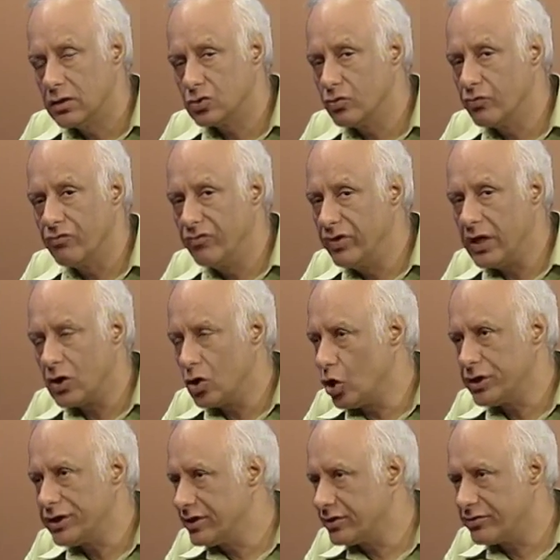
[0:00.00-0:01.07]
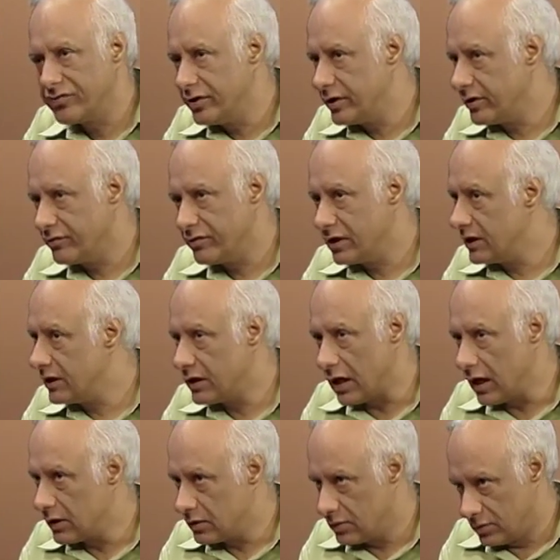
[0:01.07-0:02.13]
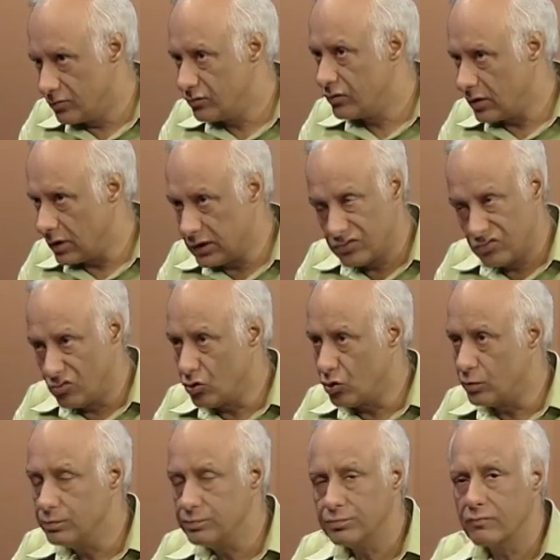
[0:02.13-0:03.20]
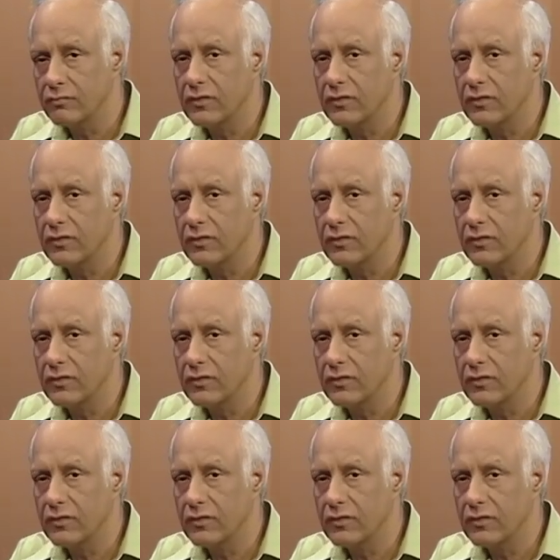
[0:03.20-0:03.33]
So we are not interfering with their art form.